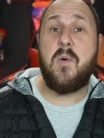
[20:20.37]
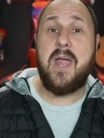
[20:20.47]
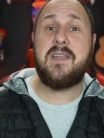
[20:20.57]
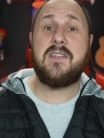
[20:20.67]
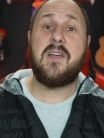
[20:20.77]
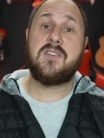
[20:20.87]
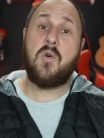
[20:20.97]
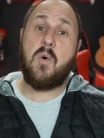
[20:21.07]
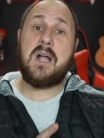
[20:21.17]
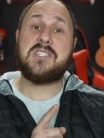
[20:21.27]
wait
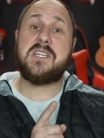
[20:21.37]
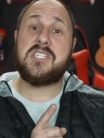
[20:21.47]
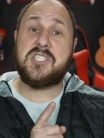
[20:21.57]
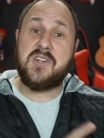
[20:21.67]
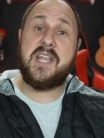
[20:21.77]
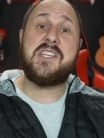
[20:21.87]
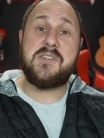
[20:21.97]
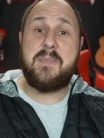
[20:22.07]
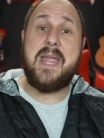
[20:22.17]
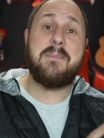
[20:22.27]
to watch a
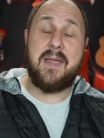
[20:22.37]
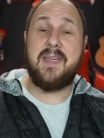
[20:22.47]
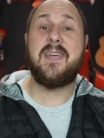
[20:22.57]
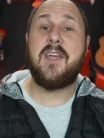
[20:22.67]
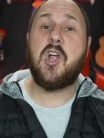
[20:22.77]
strange baby